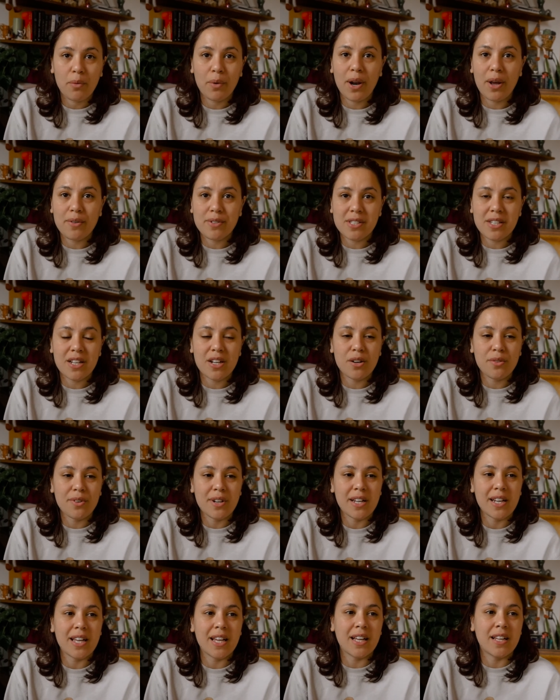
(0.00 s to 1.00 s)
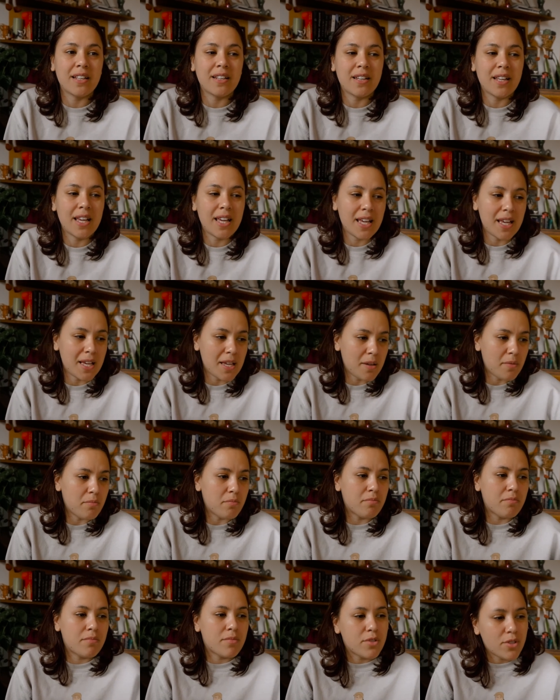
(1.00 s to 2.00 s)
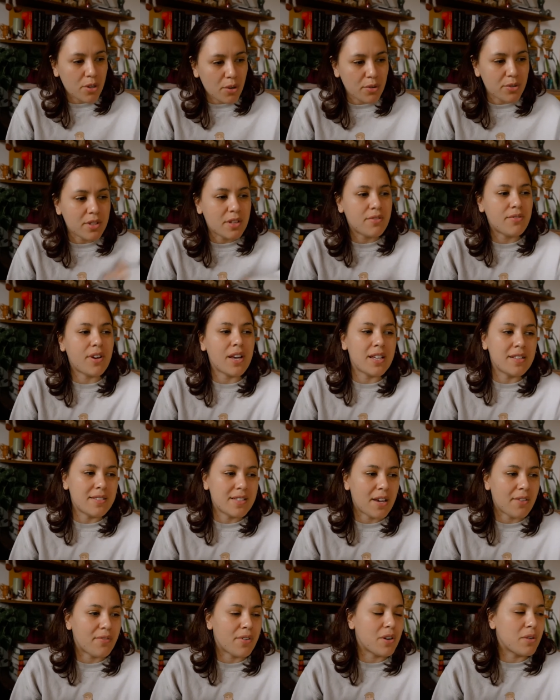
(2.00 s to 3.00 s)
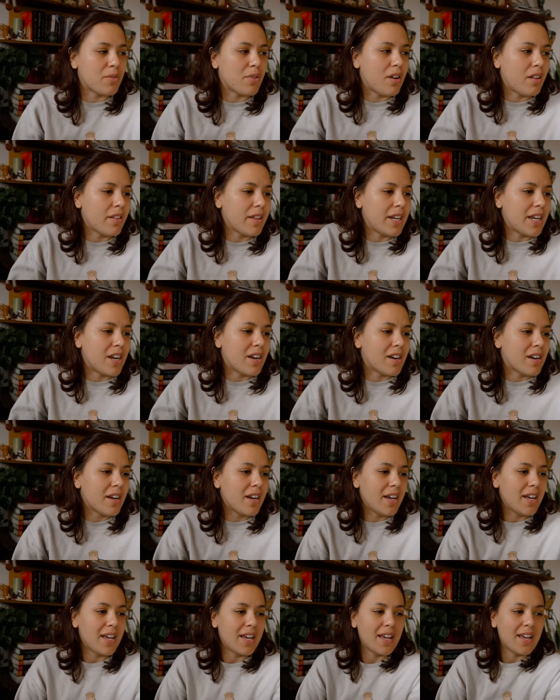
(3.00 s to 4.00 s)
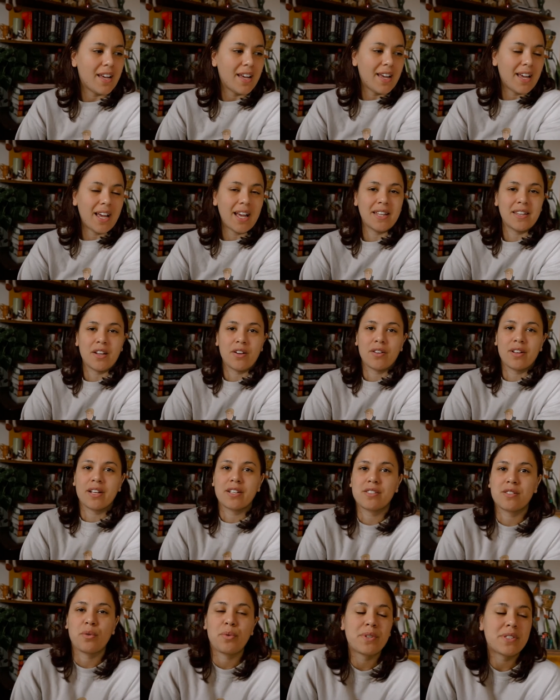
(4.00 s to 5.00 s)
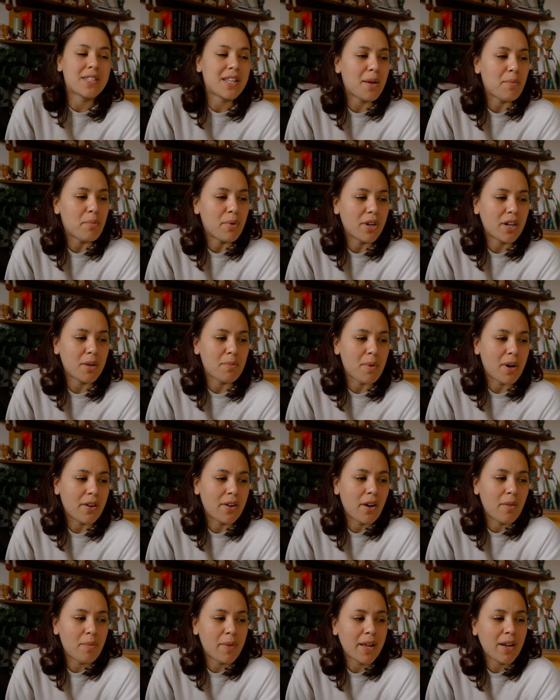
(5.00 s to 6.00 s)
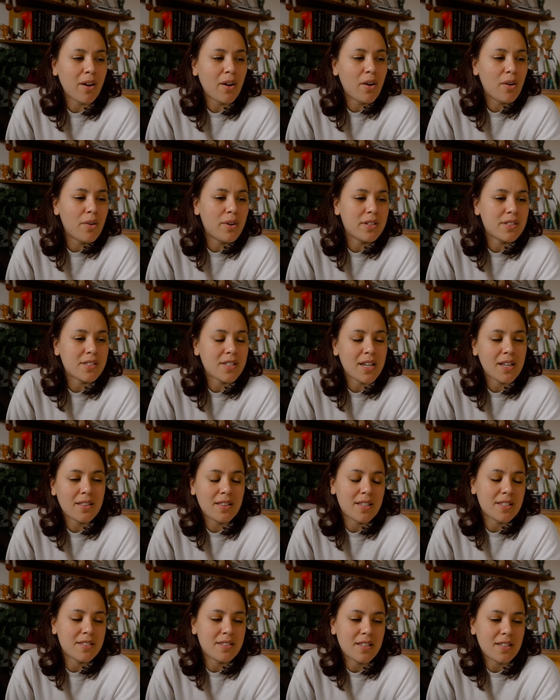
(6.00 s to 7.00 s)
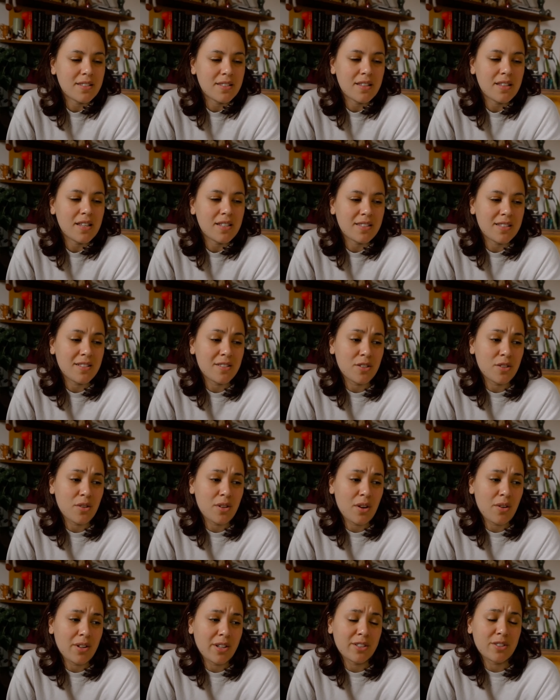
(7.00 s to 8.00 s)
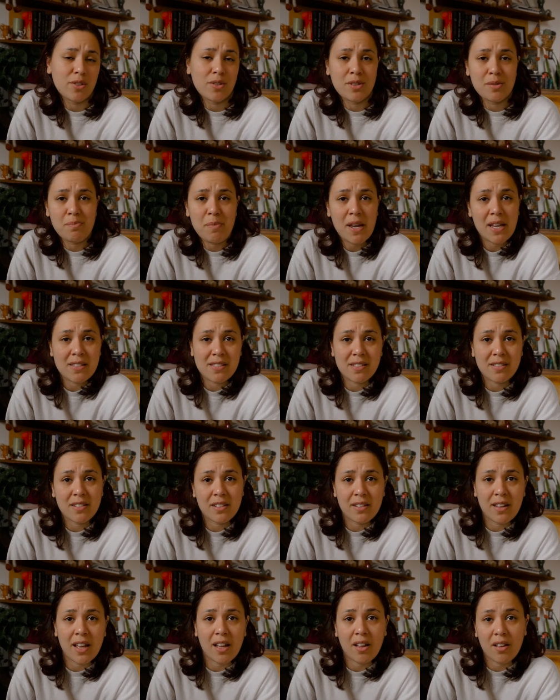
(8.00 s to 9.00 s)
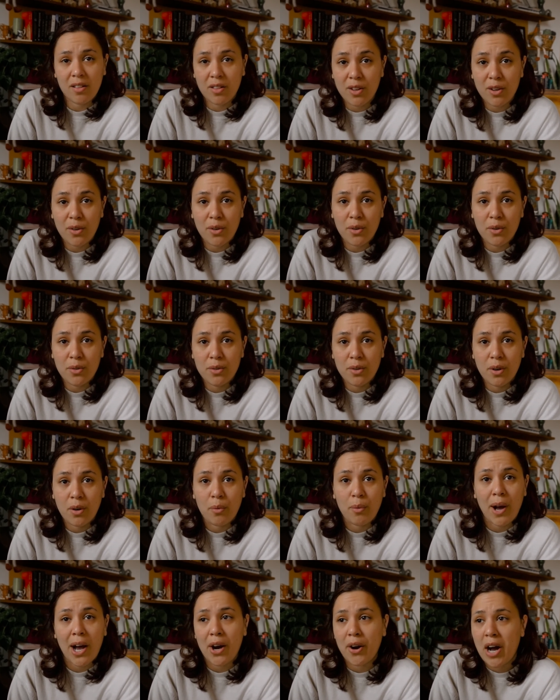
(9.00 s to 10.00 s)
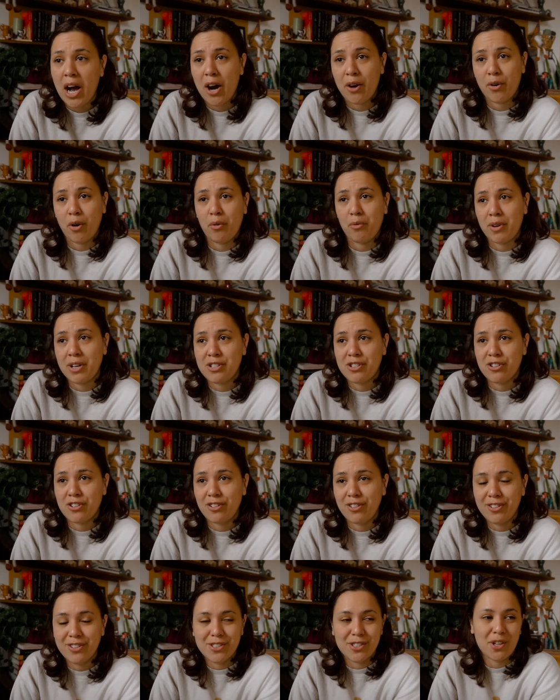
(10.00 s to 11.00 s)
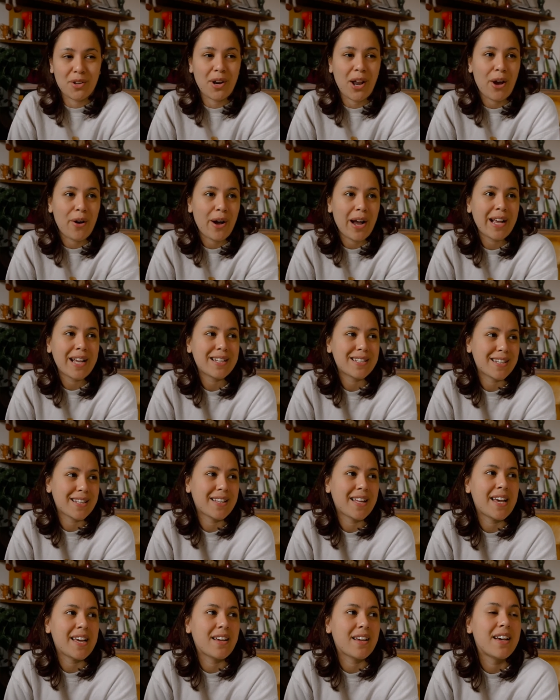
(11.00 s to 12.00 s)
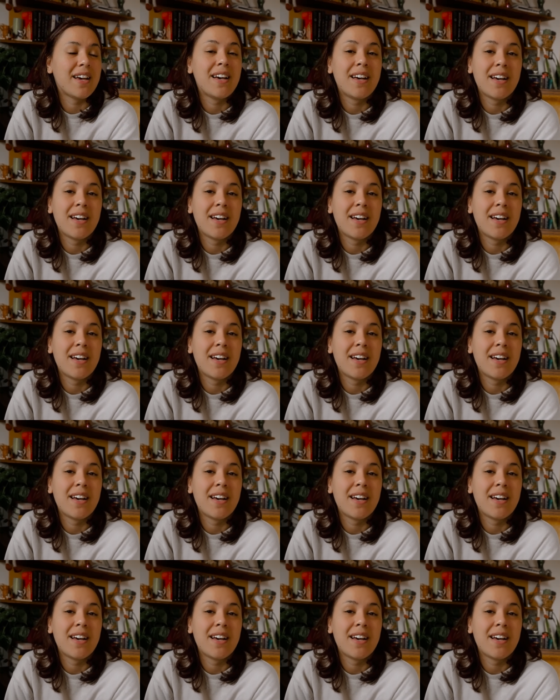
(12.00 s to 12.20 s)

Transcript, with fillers: when I was in here reading and him Joseph and Zephyrin were all in here and they were like, so what's that book about? And I'm like, oh, it's like this, this, and this. And so they were like, so it's basically like Clue. Wow, how original. So now I get to like